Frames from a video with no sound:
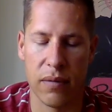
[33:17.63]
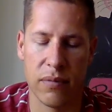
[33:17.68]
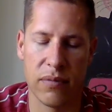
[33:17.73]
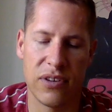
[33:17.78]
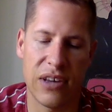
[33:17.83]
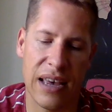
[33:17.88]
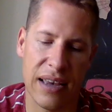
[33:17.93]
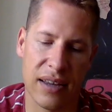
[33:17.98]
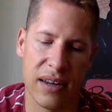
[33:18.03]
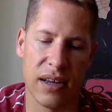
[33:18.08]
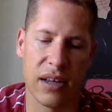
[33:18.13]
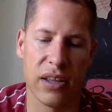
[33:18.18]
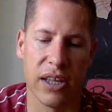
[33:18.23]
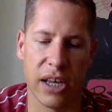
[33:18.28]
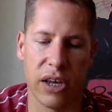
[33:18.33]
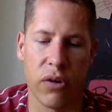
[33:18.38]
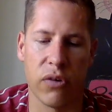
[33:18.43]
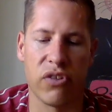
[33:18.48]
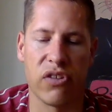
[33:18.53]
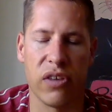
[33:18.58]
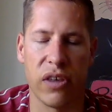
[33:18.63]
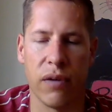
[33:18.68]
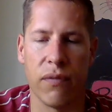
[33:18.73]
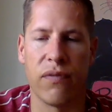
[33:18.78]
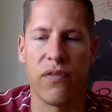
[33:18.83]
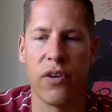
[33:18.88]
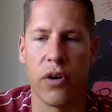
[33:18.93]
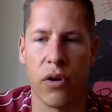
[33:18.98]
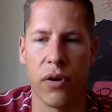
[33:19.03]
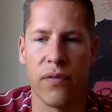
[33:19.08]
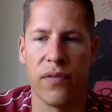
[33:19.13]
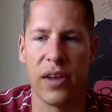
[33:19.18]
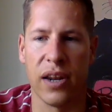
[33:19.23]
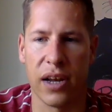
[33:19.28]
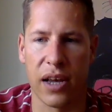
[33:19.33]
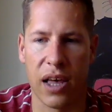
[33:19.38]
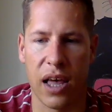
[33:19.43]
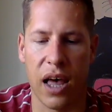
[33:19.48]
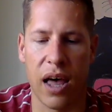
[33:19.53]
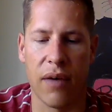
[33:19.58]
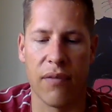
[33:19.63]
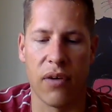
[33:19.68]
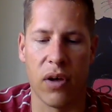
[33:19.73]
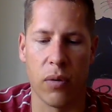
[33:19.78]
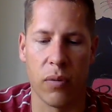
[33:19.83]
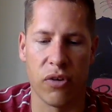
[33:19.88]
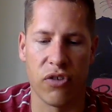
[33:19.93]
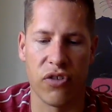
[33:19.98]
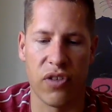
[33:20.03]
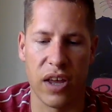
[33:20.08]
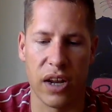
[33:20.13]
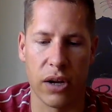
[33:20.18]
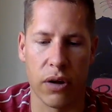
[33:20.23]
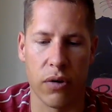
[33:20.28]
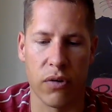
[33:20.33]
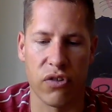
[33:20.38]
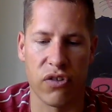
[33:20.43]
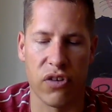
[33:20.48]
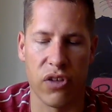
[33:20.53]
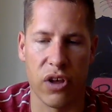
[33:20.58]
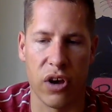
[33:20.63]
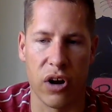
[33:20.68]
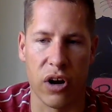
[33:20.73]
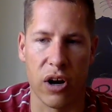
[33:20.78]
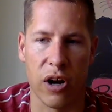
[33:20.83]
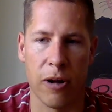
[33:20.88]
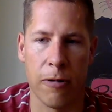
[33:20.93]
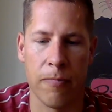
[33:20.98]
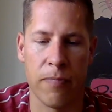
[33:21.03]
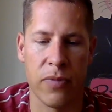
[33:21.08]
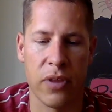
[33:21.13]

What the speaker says: Technically, it goes to the inferior vena cava, which then goes to the heart.